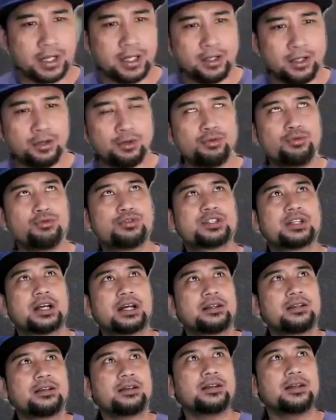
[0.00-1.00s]
You
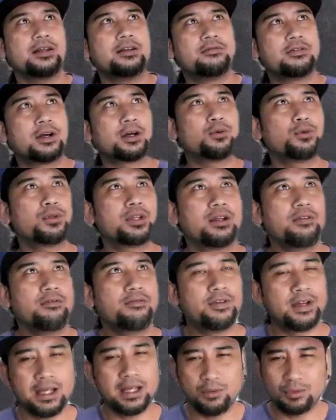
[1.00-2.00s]
started in
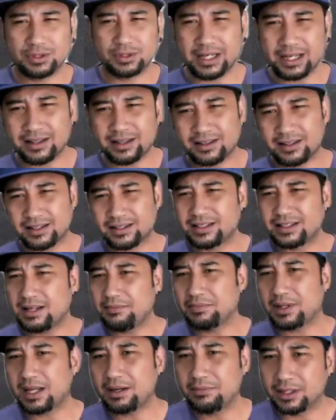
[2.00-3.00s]
Rakuten Viki. Was that the
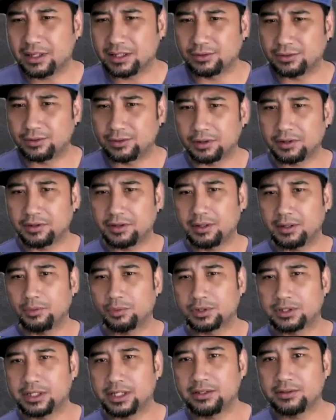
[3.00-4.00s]
same time that Jonathan
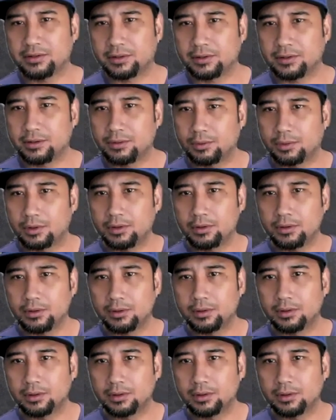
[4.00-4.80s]
was there, Jonathan Wong?